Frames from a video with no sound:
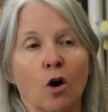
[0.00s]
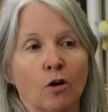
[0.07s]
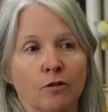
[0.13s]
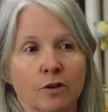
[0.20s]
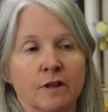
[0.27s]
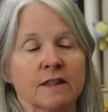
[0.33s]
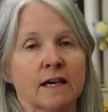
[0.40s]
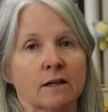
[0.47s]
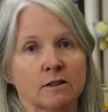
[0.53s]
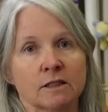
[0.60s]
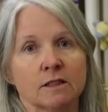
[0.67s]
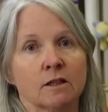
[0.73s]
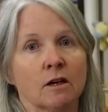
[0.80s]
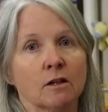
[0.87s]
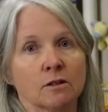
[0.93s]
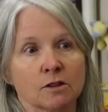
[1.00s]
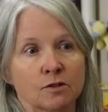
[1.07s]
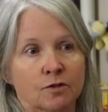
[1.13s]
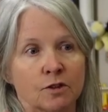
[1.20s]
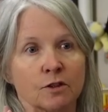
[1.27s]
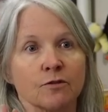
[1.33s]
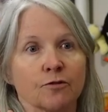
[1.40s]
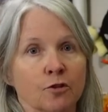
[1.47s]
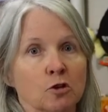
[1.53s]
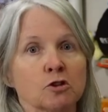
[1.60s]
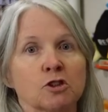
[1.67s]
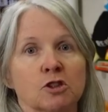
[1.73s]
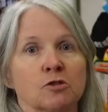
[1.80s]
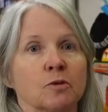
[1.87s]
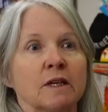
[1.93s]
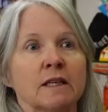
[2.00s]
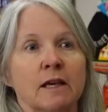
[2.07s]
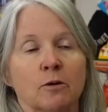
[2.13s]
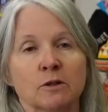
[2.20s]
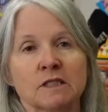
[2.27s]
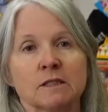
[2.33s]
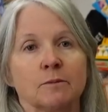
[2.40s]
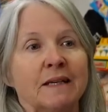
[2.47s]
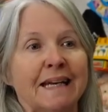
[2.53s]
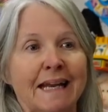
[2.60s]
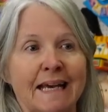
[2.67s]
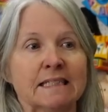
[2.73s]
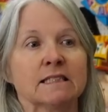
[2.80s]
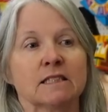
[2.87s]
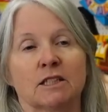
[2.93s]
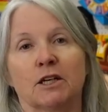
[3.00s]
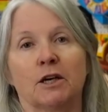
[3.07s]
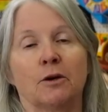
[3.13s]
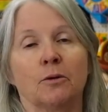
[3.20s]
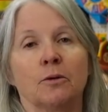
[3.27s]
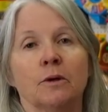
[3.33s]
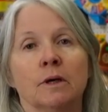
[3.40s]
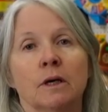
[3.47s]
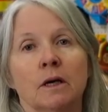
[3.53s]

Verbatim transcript: Over a thousand dollars for the first three. They were some Inesco